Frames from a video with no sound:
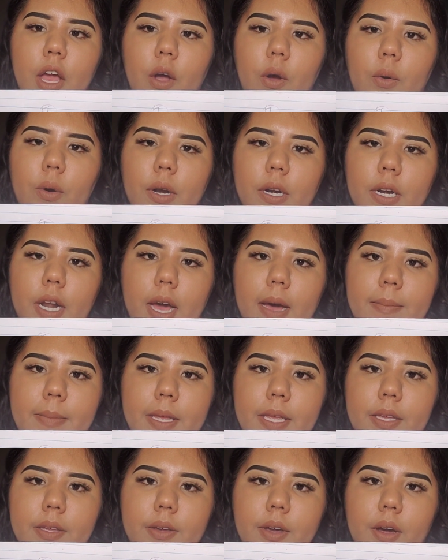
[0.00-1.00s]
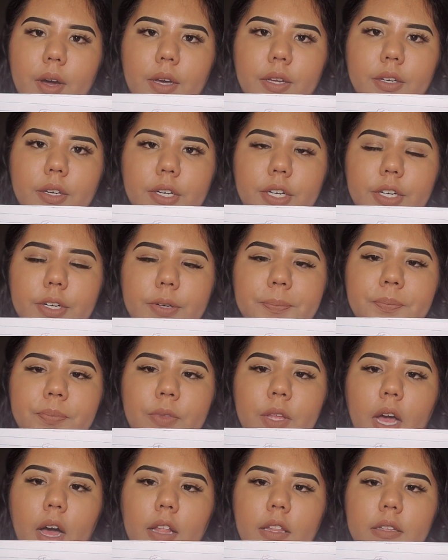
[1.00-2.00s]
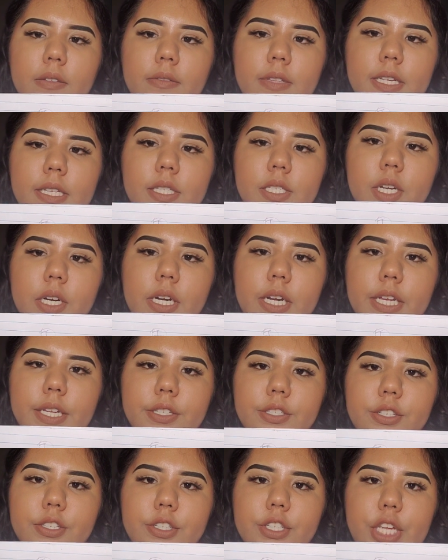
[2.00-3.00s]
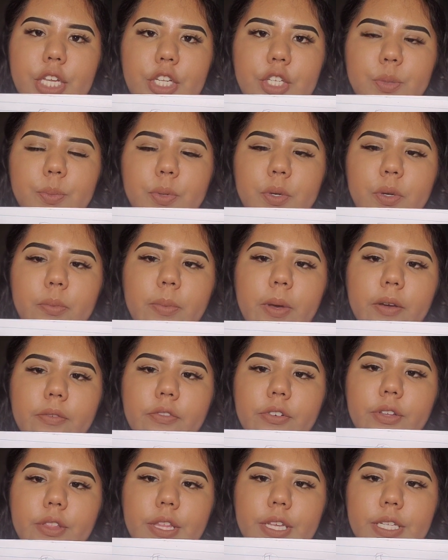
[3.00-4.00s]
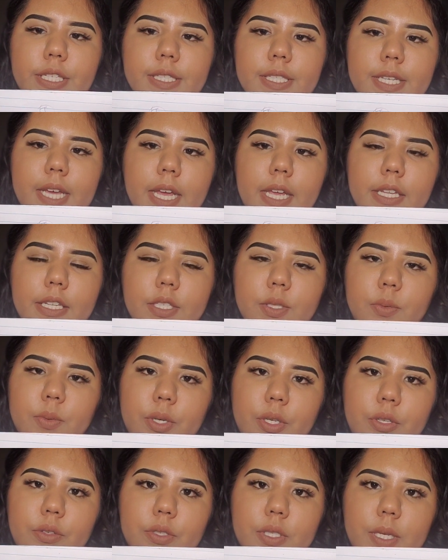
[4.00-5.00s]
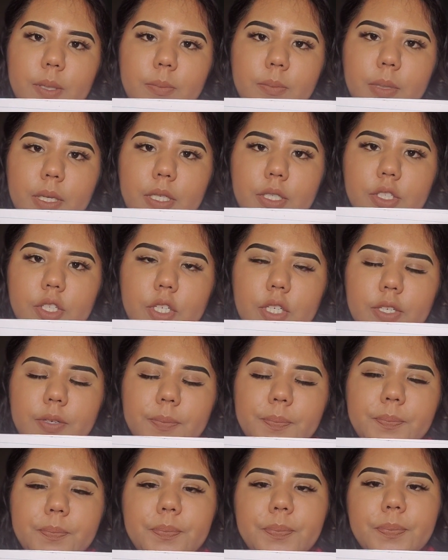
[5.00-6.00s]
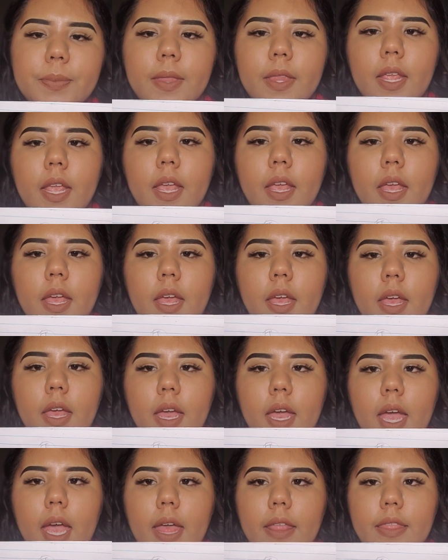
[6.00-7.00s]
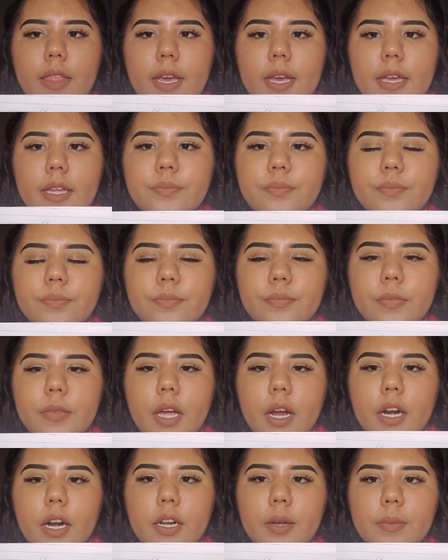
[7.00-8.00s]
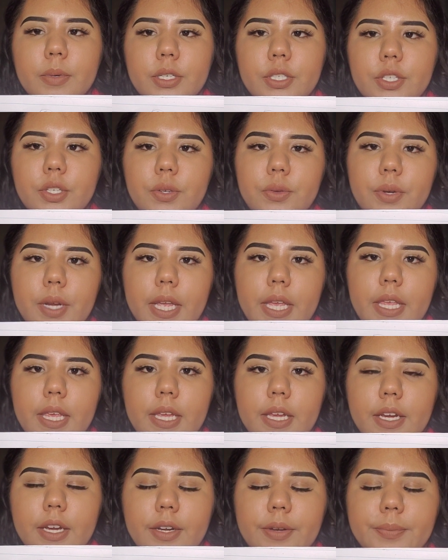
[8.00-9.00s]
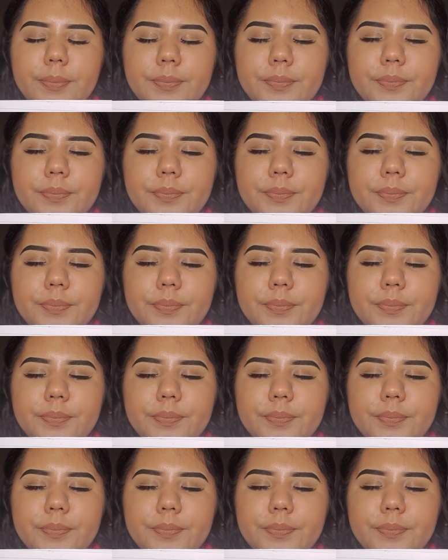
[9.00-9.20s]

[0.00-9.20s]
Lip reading: or name under. All of these are interchangeable, but for this sentence we're using binje. And then our number 2 right here,